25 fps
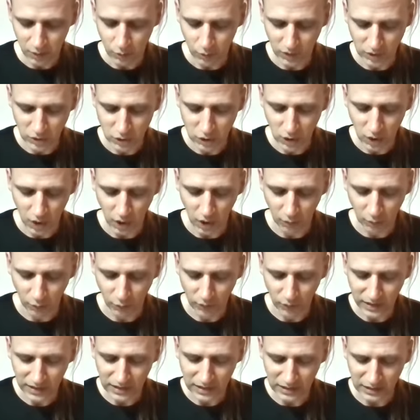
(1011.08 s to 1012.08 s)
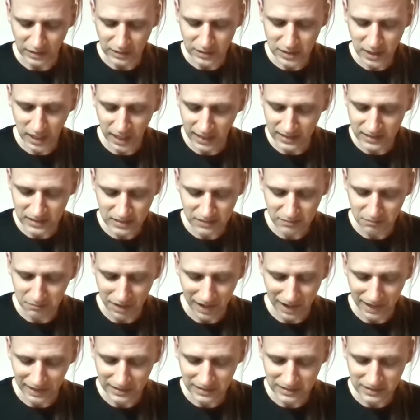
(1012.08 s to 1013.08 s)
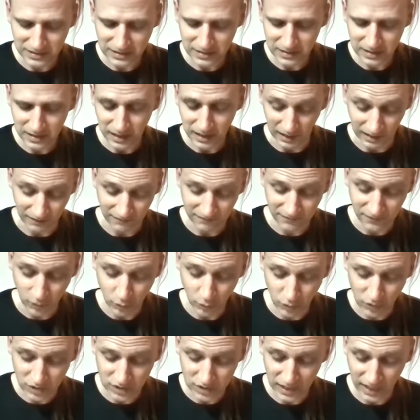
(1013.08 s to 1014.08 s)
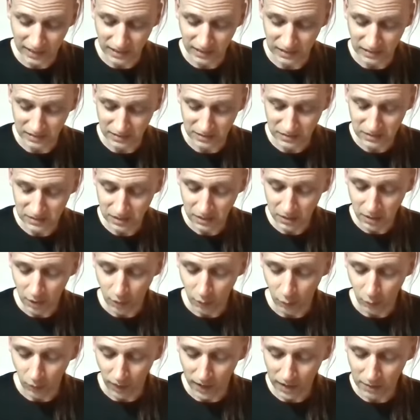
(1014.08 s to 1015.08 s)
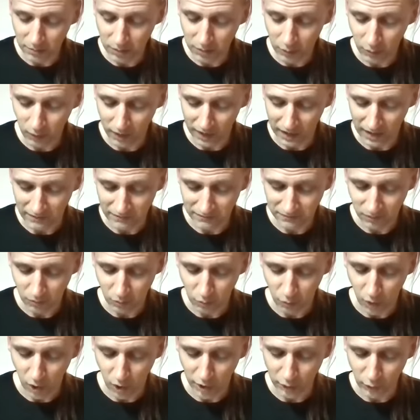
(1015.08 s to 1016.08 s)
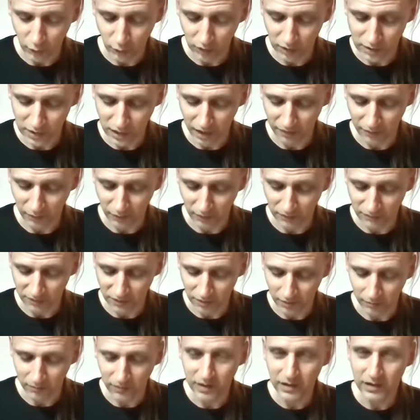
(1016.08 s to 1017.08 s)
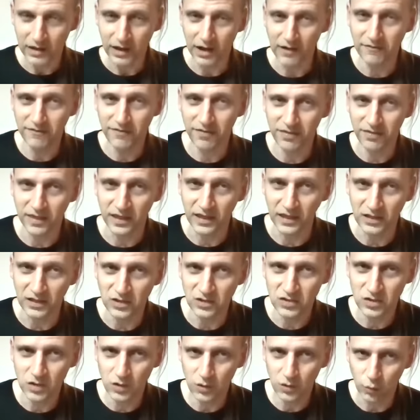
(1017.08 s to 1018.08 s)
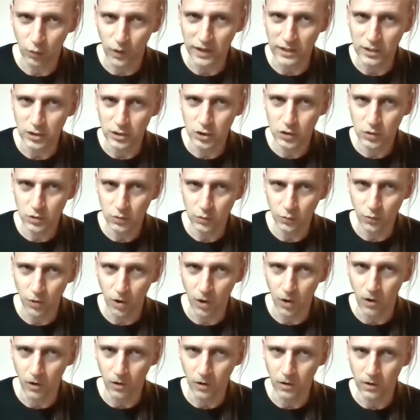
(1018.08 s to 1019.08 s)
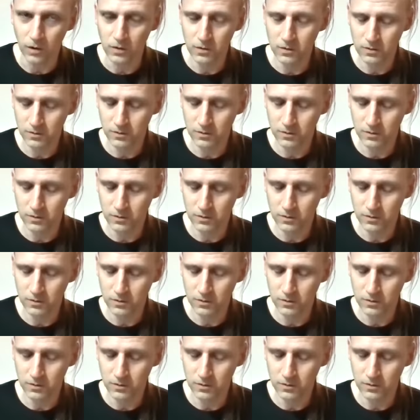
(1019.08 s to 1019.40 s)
which a reeking tusk might, in a few seconds, rape away from one or another of them if things went wrong.